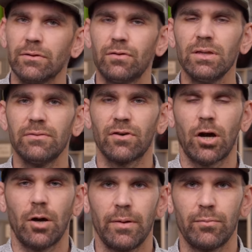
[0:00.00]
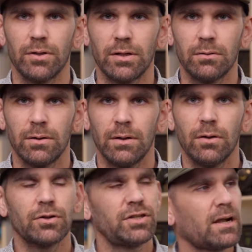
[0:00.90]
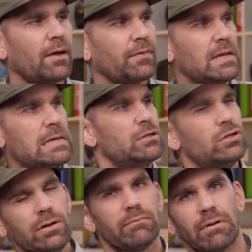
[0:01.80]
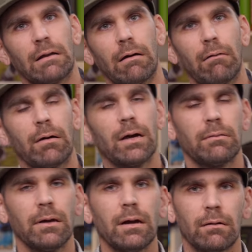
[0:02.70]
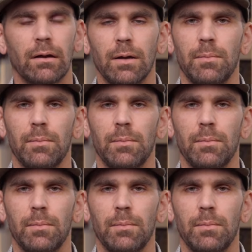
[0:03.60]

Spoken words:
do leave a comment below or check out the shooting video right there.